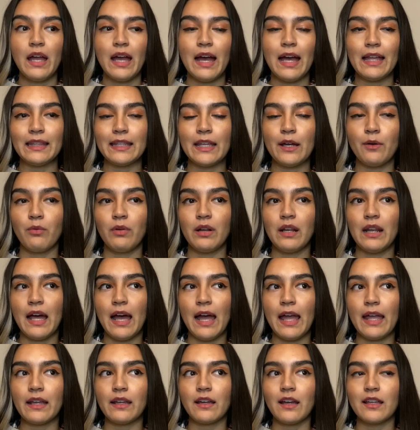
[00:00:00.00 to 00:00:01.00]
and they were
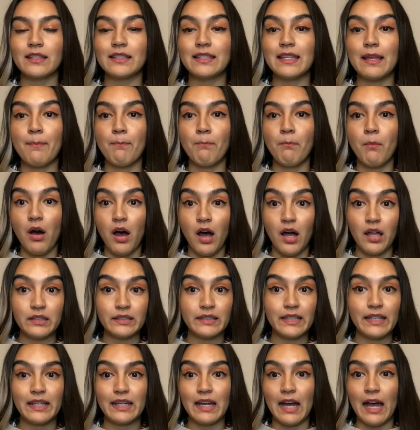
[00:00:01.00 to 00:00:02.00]
like demanding